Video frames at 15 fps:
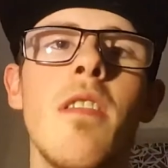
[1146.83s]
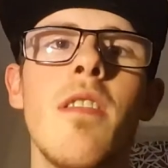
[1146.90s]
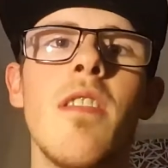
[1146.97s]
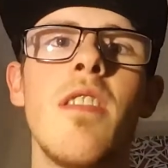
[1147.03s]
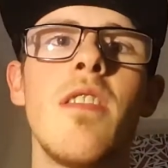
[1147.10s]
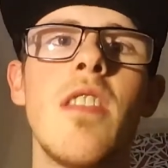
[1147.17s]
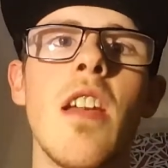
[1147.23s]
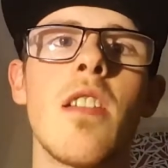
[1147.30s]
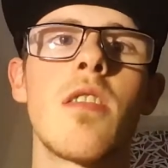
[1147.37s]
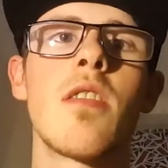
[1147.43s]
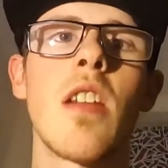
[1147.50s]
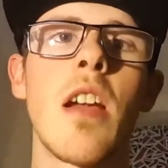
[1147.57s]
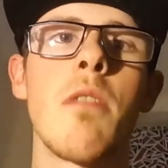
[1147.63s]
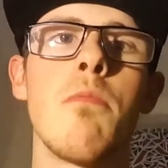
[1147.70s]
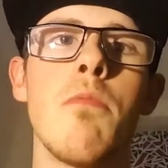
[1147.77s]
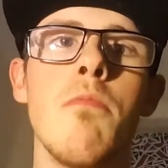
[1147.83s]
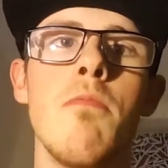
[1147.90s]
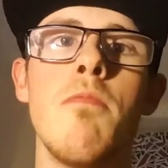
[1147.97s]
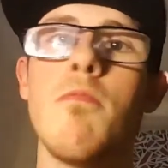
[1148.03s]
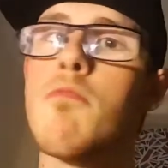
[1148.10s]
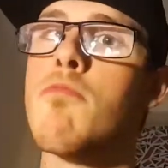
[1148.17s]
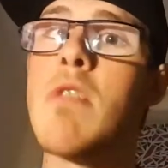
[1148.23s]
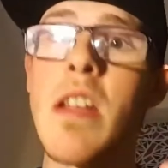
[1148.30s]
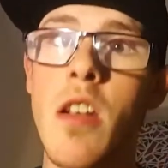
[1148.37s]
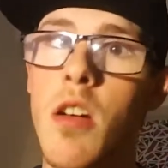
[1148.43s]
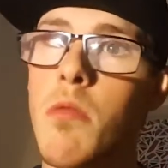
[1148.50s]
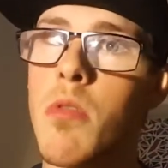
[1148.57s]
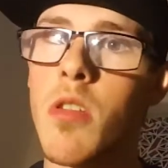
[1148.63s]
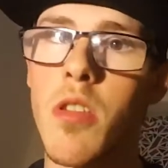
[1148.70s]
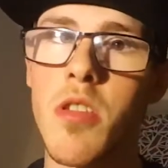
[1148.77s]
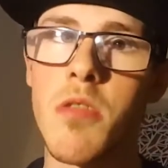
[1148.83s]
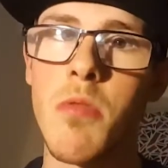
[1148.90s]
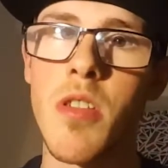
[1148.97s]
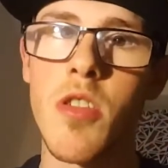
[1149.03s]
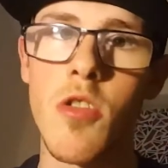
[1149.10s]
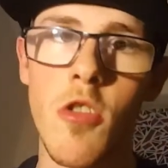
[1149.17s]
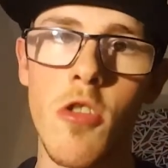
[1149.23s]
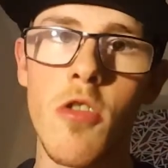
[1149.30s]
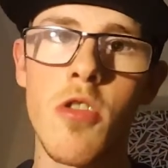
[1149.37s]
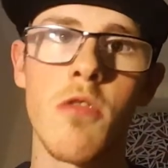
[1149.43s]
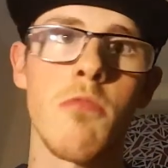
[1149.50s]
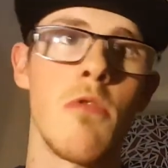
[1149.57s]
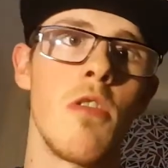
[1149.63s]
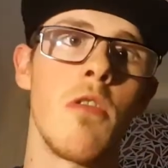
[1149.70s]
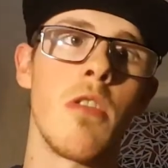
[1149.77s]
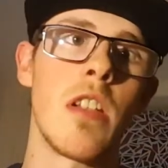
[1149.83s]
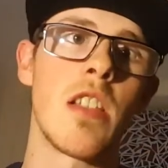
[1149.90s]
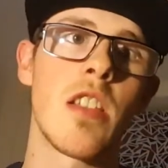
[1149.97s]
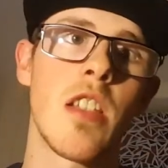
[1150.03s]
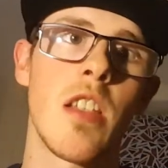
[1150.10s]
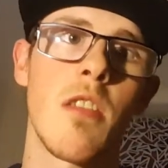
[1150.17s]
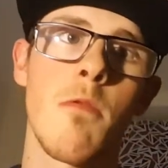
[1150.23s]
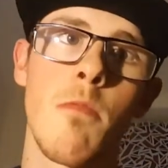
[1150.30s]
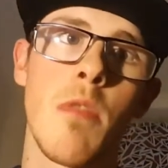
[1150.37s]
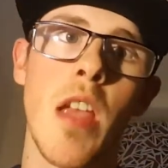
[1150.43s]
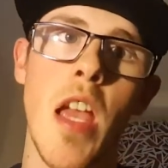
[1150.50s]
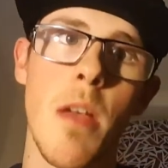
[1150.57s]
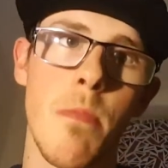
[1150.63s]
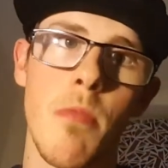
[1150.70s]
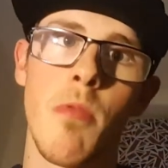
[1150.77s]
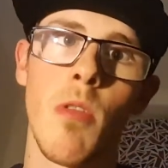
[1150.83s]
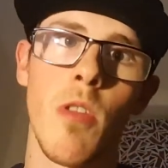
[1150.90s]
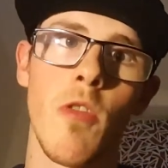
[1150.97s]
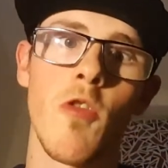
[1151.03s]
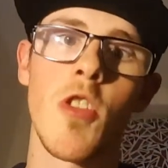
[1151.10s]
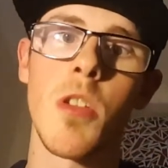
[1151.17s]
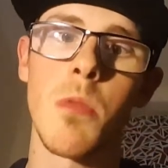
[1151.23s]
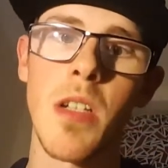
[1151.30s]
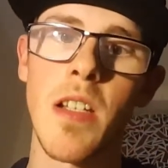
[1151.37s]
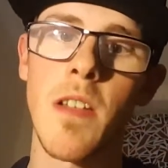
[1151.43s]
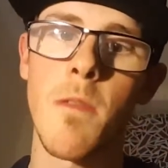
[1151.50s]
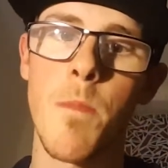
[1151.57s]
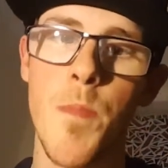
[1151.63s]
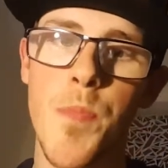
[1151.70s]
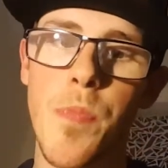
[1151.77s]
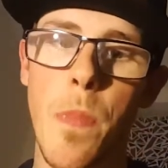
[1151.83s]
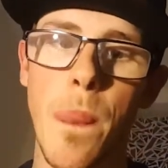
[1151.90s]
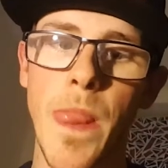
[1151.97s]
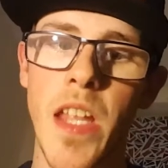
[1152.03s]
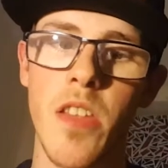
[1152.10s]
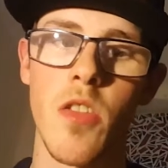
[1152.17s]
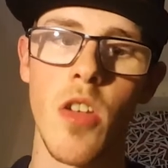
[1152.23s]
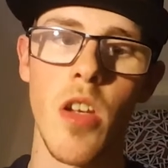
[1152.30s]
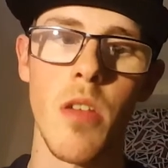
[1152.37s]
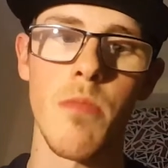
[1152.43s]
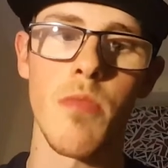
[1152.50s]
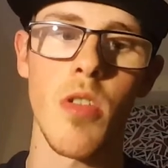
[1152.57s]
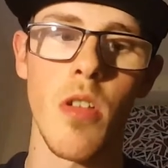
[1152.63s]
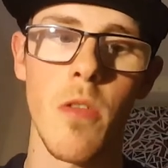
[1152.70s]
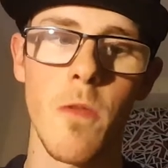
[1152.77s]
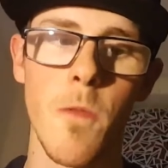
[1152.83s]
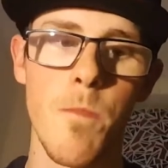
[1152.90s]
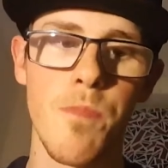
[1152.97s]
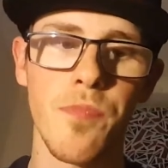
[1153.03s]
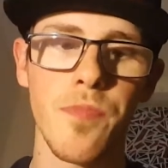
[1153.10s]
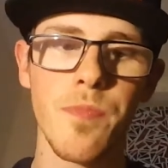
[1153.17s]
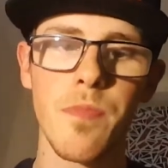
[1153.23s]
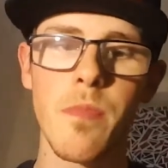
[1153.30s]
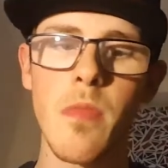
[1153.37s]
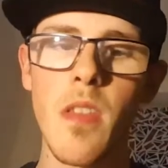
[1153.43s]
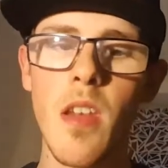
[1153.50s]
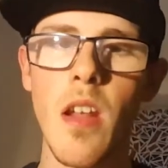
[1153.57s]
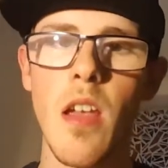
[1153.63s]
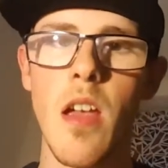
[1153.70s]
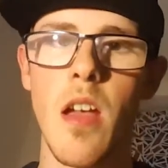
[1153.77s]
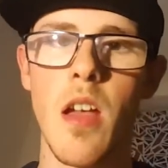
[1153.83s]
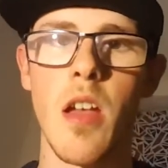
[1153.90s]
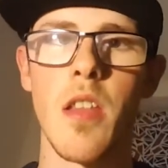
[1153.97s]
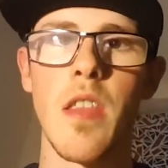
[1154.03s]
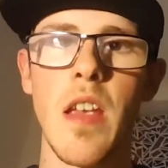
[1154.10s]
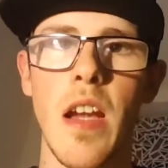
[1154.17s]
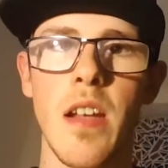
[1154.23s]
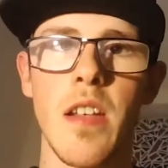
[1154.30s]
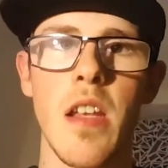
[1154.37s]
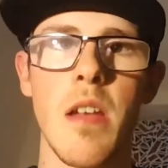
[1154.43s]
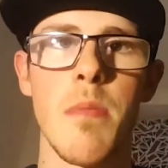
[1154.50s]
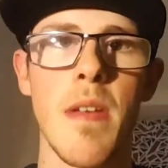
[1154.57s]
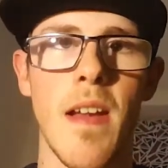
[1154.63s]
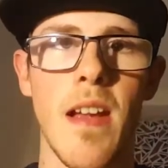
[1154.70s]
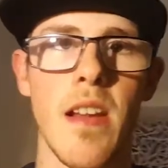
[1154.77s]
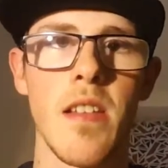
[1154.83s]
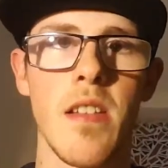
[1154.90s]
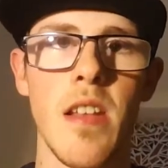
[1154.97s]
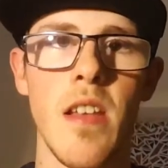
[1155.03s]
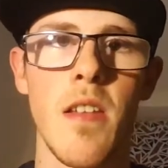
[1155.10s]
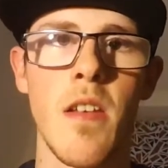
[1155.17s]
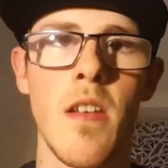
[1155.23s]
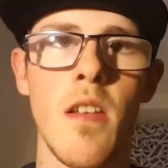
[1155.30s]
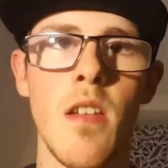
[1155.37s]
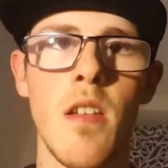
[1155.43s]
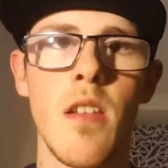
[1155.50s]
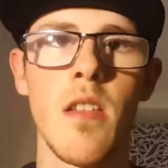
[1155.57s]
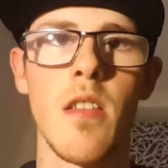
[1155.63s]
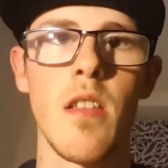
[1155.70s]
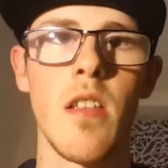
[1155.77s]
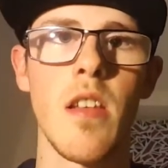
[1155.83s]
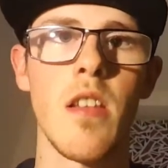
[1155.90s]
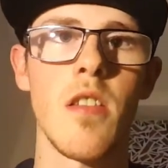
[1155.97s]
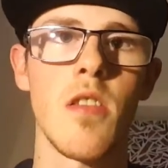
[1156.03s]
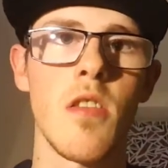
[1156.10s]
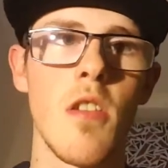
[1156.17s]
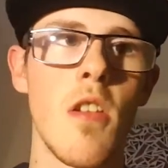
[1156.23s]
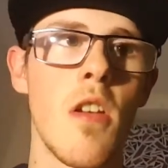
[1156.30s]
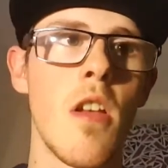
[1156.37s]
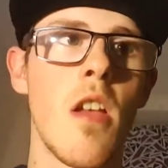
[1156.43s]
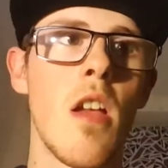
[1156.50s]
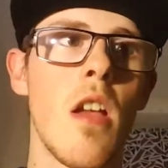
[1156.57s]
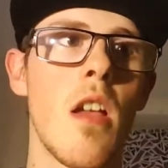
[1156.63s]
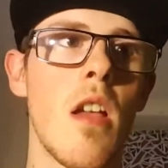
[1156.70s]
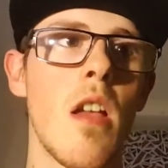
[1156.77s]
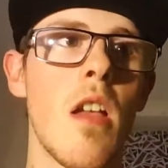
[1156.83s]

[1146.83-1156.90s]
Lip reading: But this time we know what the Switch does, we know what it's capable of doing in terms of the idea behind it. It's